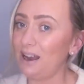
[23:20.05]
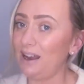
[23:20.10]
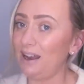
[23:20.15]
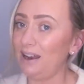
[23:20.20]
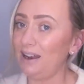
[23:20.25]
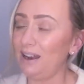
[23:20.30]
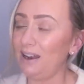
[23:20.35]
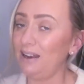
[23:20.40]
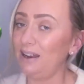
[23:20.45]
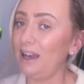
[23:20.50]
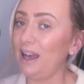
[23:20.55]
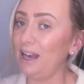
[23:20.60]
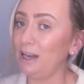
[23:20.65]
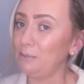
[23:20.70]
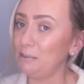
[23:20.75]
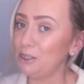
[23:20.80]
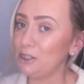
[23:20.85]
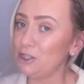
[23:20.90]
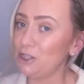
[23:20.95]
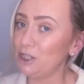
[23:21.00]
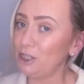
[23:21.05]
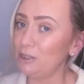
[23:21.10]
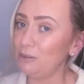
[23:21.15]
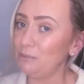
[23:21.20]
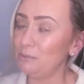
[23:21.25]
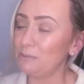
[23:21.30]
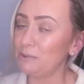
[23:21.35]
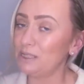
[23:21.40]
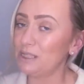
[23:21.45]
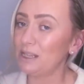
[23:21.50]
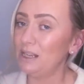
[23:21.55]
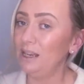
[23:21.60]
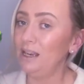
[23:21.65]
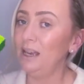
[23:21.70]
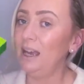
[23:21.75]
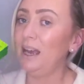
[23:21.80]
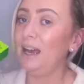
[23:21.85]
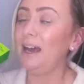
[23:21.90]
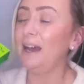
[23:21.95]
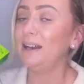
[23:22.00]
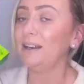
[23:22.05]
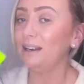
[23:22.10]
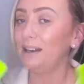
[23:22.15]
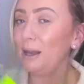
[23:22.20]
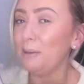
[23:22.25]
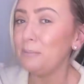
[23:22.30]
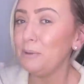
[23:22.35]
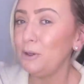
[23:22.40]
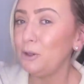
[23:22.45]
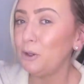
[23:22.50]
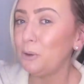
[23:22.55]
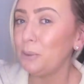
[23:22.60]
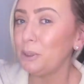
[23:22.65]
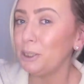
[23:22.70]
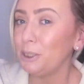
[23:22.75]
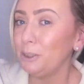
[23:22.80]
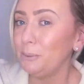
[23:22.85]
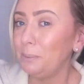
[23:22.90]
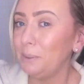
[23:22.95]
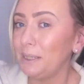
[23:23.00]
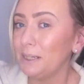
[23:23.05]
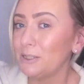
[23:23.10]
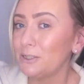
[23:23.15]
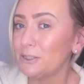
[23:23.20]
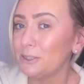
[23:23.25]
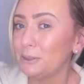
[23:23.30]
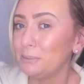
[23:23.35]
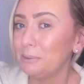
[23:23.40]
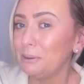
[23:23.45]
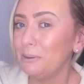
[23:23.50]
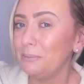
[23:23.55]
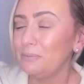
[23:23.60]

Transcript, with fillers: are Elemis dupes. And let me know what you picked up.